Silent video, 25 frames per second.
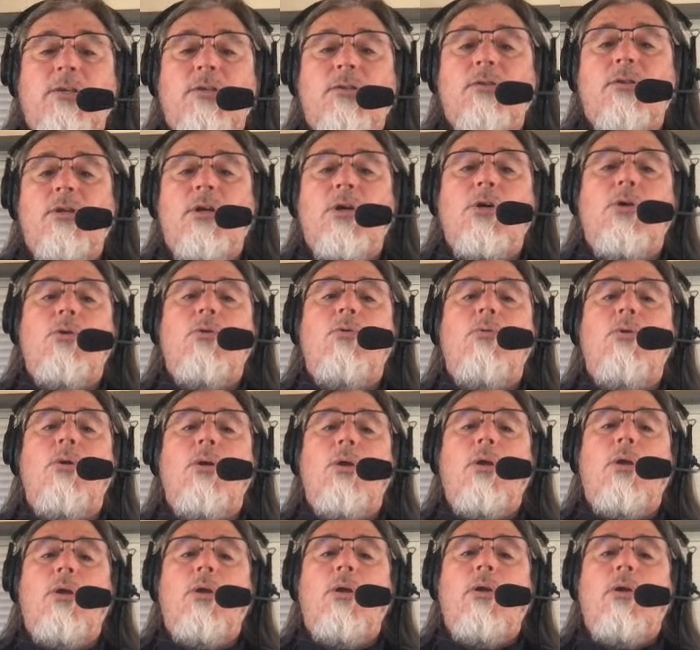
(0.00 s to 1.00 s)
So
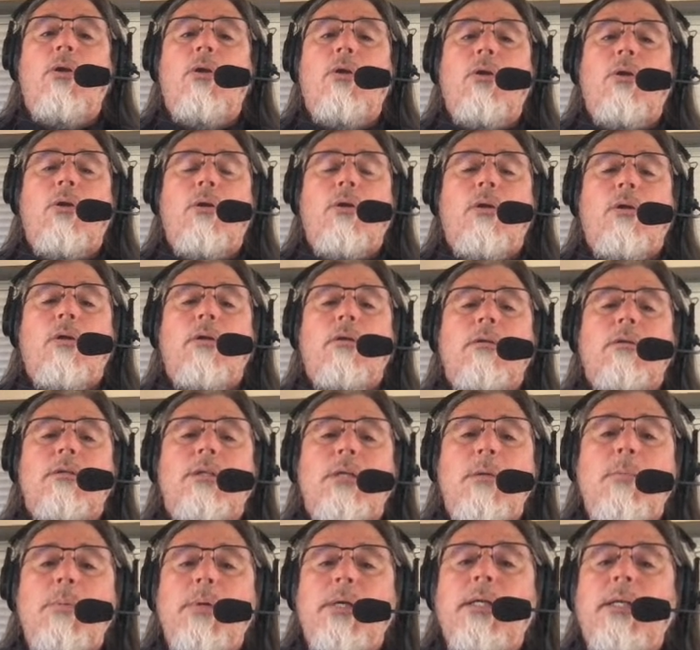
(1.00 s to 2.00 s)

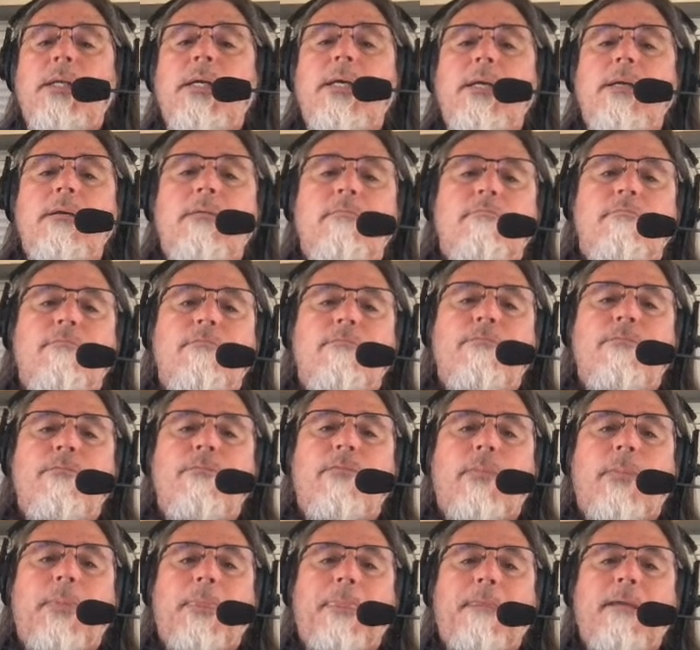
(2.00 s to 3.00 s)
typically
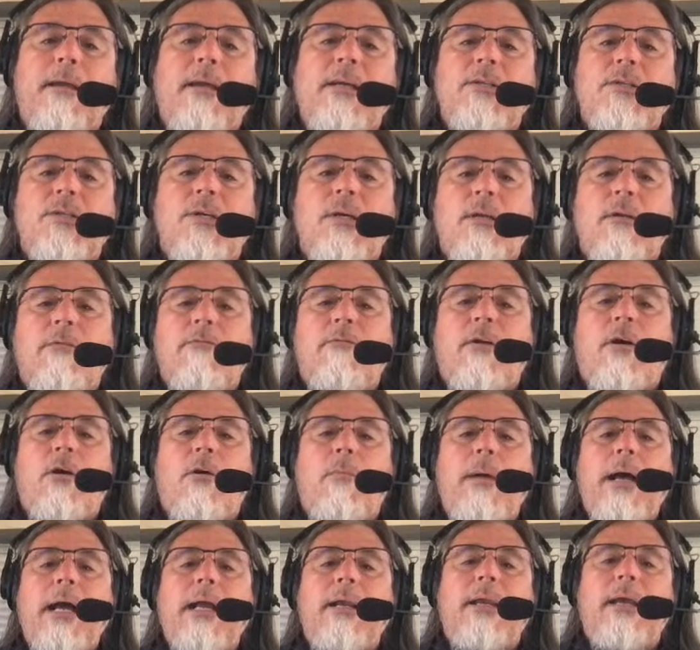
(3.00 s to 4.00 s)
it's going to
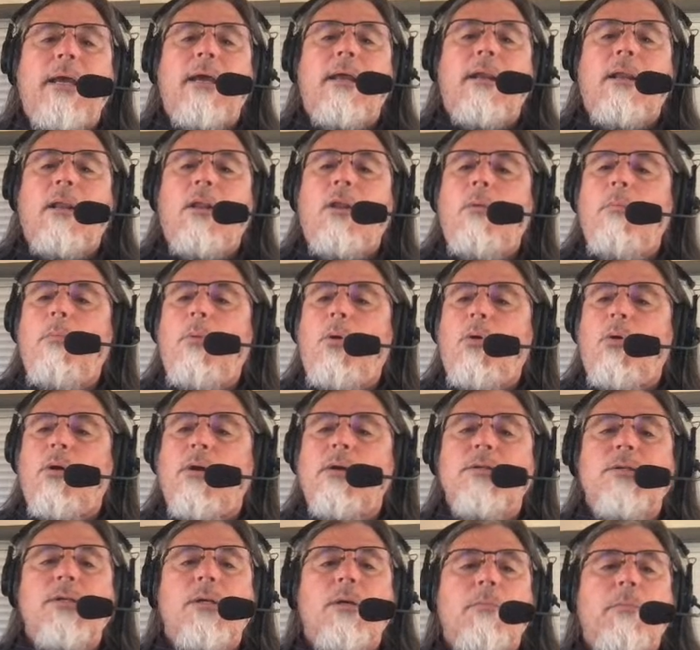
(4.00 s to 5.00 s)
fall back down a little
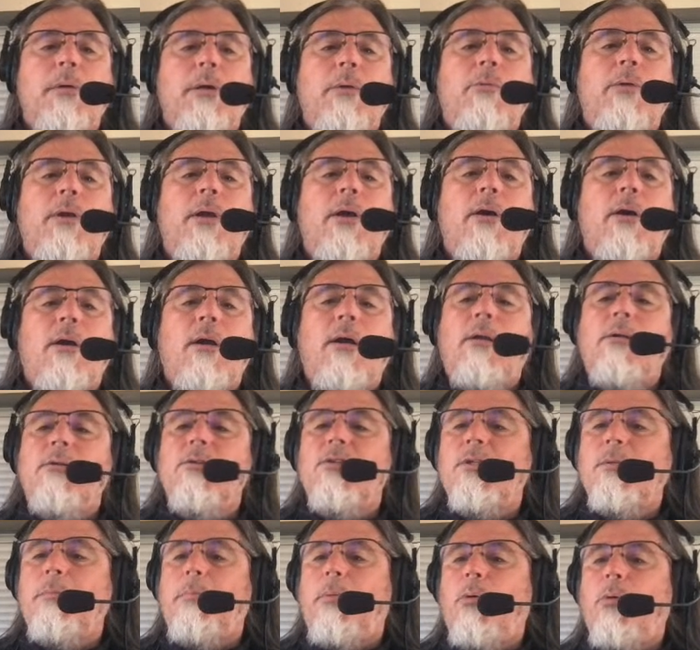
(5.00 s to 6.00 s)
more. So, but we are
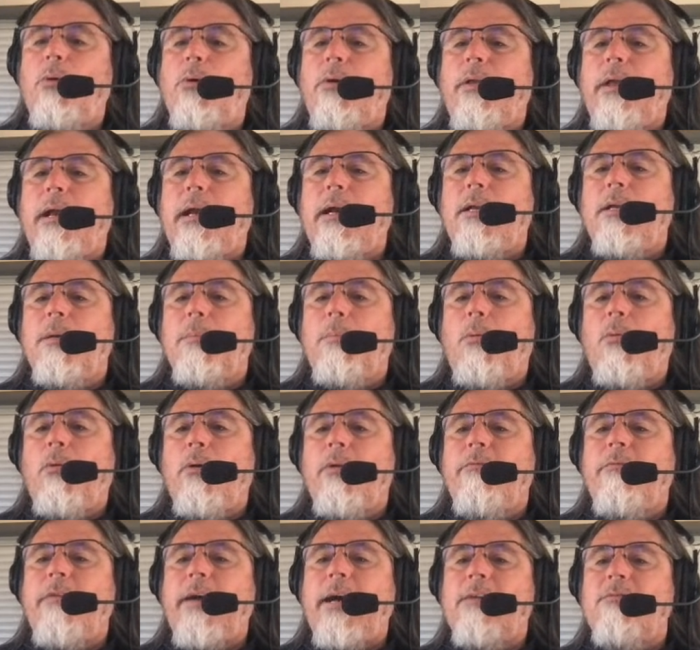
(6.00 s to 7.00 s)
holding support there at the
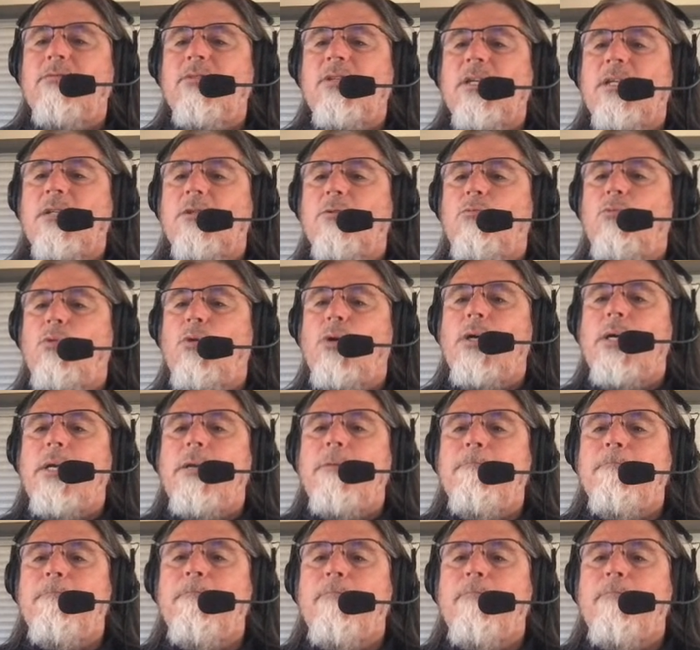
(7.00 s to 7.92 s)
0.561.